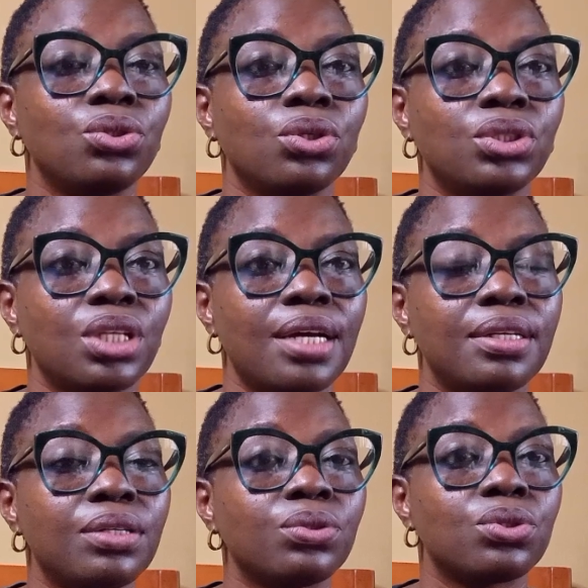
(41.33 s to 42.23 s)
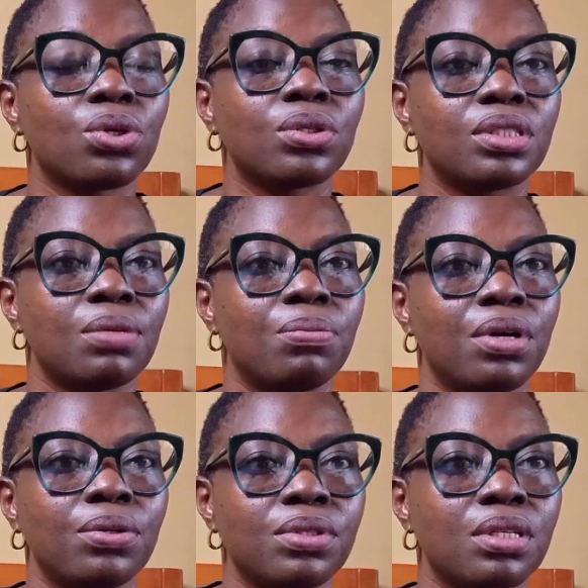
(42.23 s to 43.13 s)
your channel talks
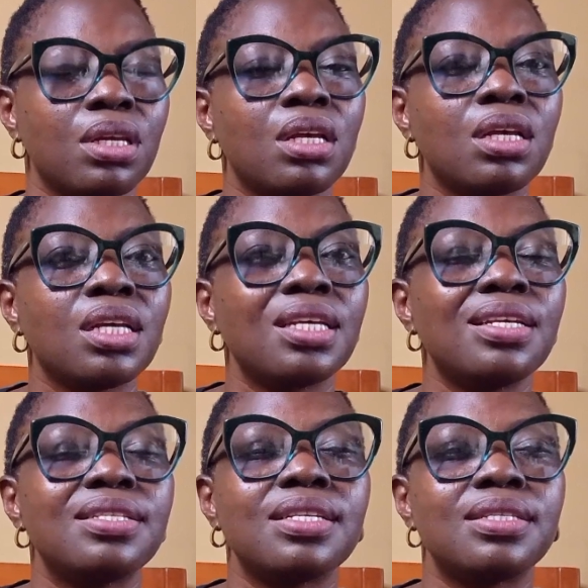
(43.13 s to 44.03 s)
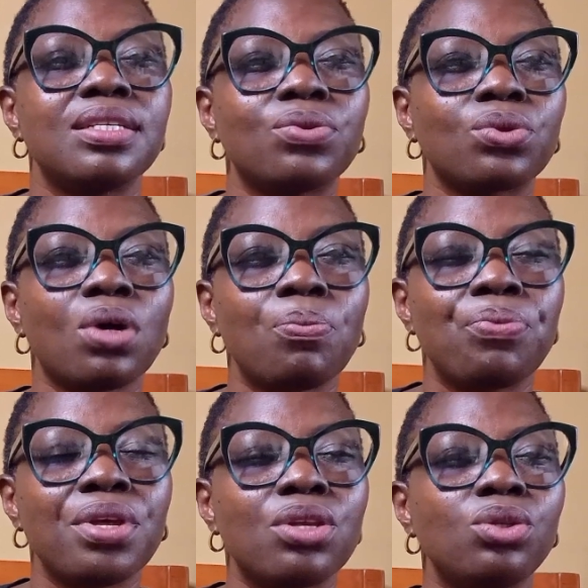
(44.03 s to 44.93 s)
about. It is the
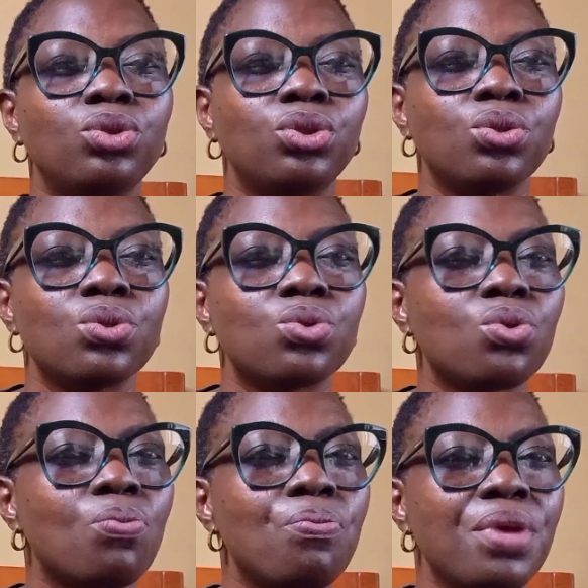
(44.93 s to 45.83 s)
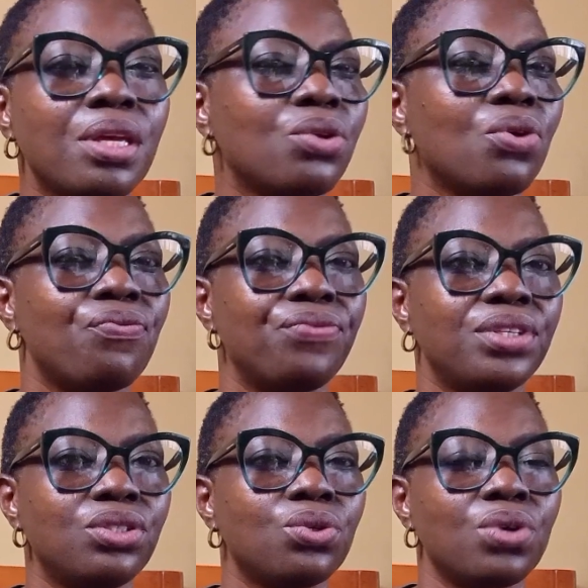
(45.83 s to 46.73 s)
topic you choose to make your
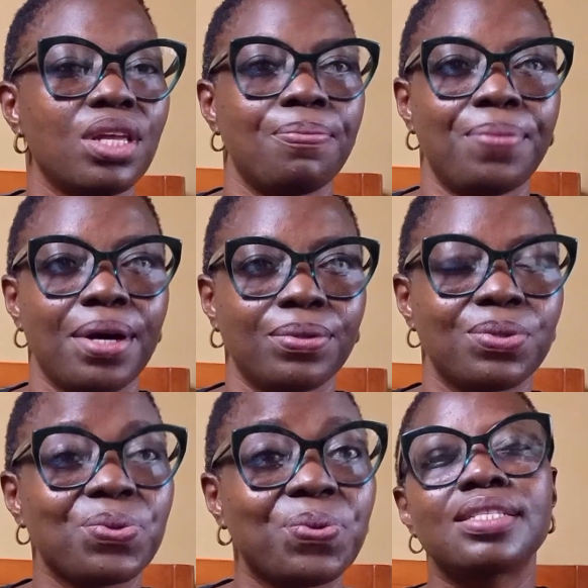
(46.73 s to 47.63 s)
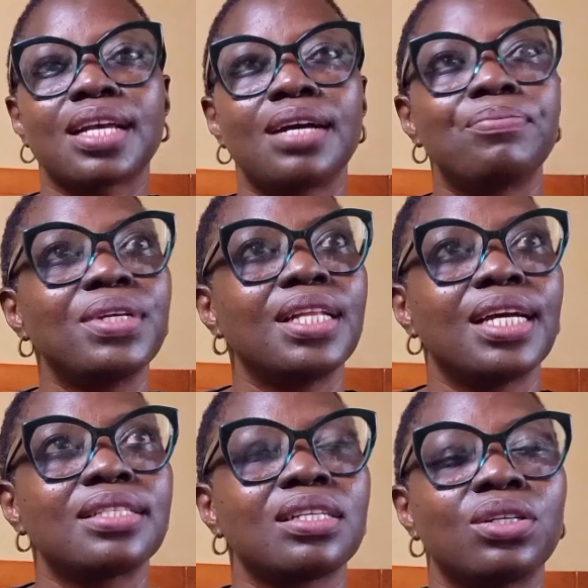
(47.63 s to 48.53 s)
video about. It can be
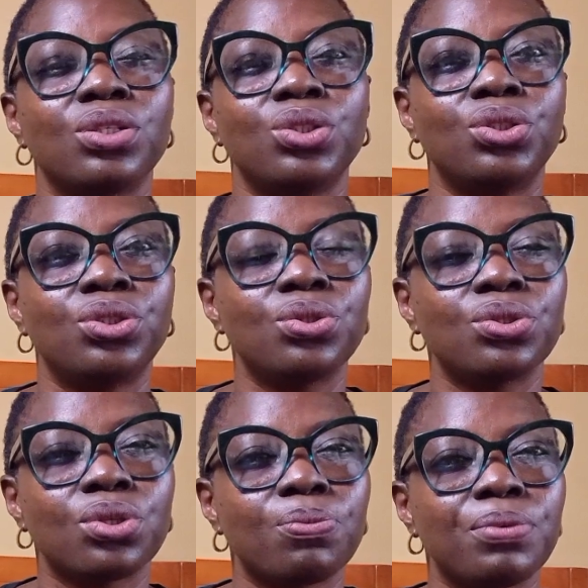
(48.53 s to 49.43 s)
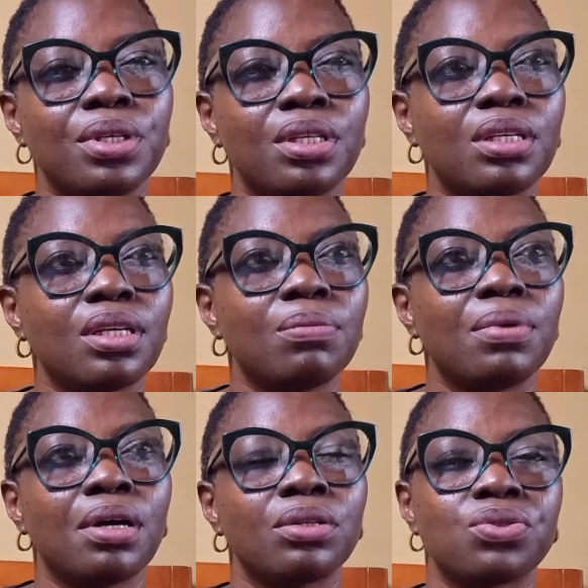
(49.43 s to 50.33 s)
that you choose topic
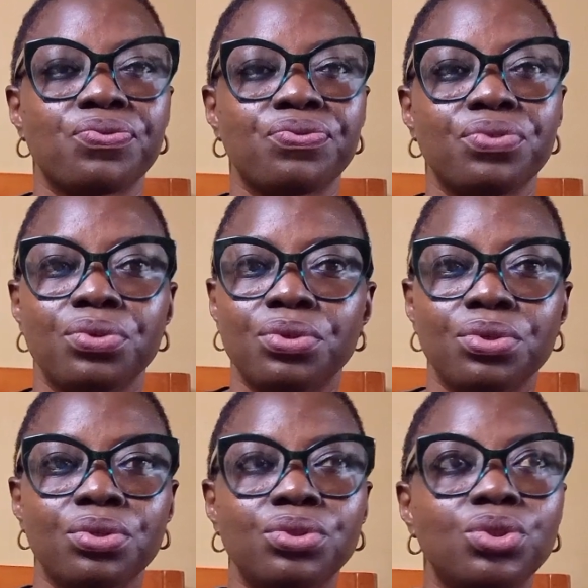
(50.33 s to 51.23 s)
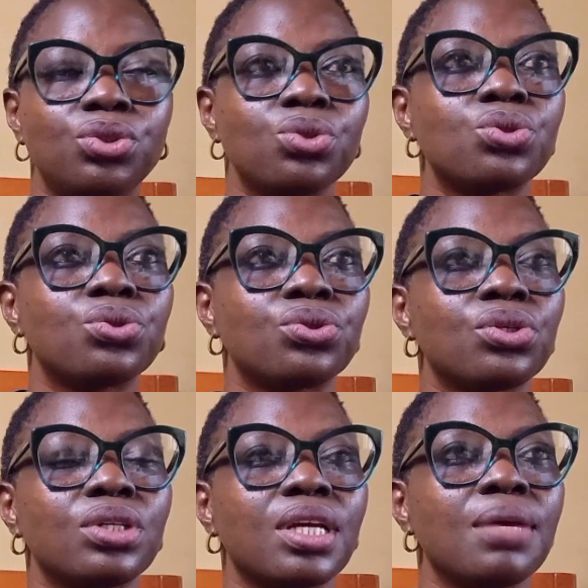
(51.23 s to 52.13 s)
about food, you choose to
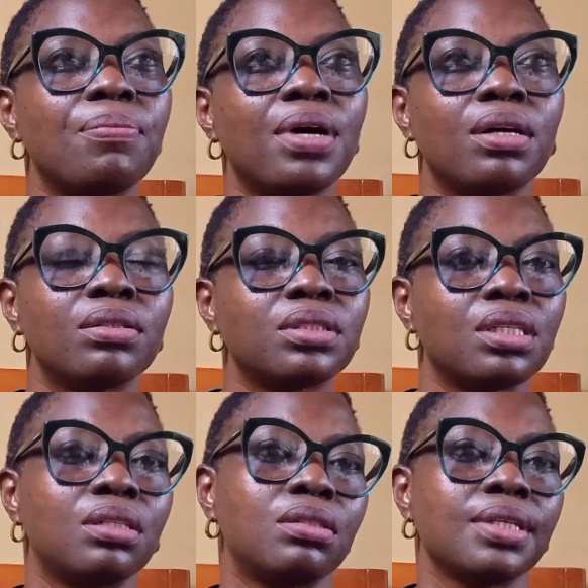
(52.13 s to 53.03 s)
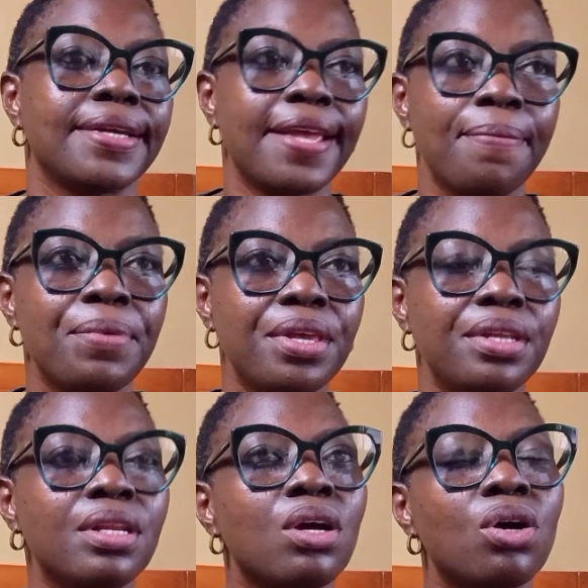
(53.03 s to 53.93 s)
talk about
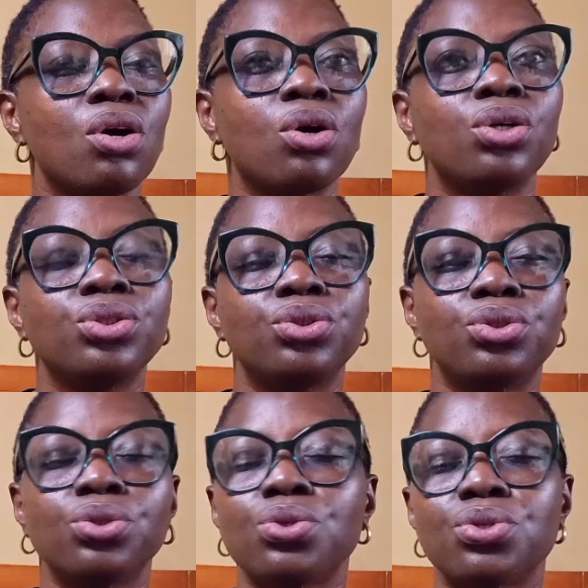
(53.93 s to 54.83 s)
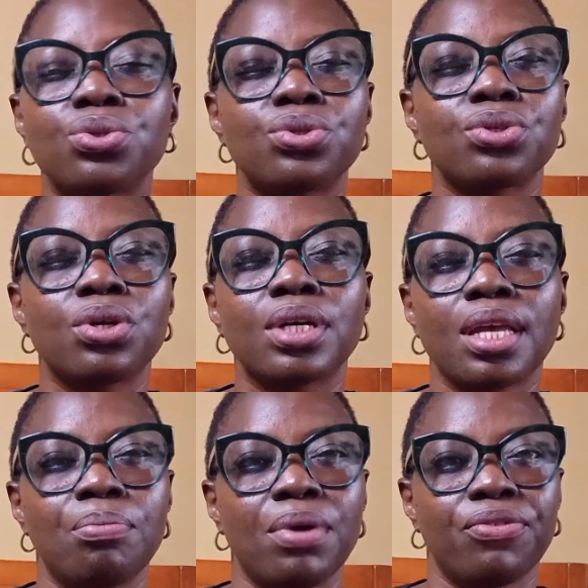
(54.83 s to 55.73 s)
gaming, or you choose to talk
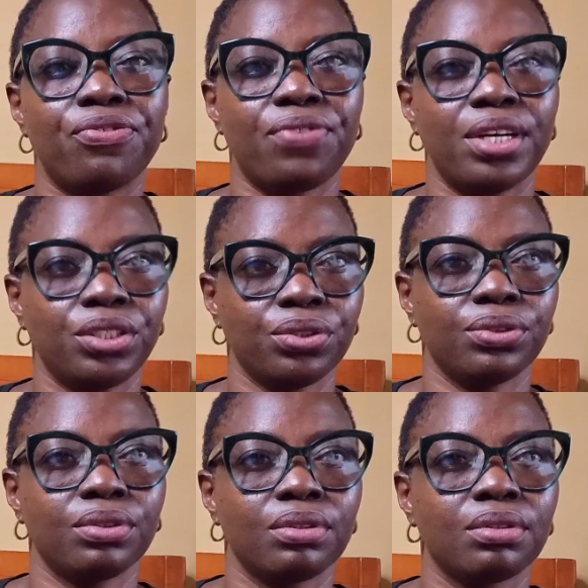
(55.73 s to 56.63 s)
about fashion.